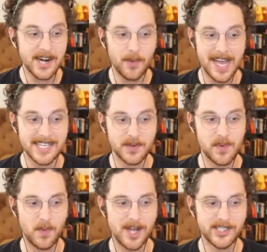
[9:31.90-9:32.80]
of what I said
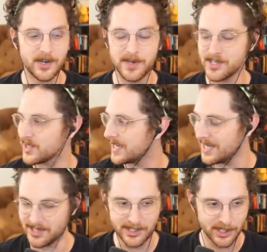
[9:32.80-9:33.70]
we watched it, which is like,
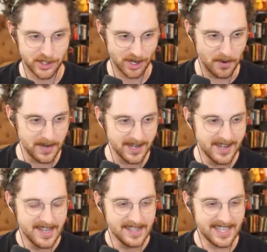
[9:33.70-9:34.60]
is this a joke?
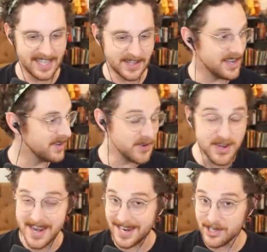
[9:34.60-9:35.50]
Like, it,
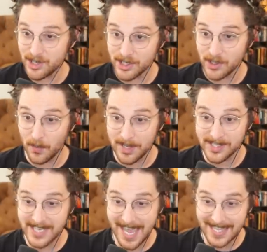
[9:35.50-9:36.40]
yeah. Ninja's the
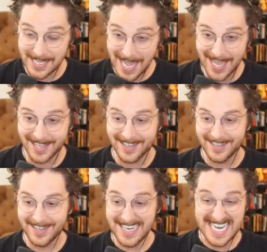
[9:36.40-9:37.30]
one saying that?
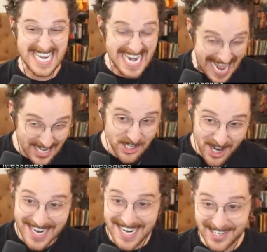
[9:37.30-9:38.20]
Ninja,
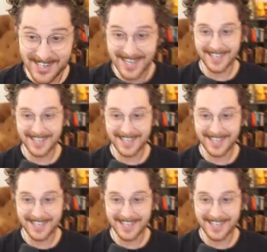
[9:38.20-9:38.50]
I, I ninja. I feel like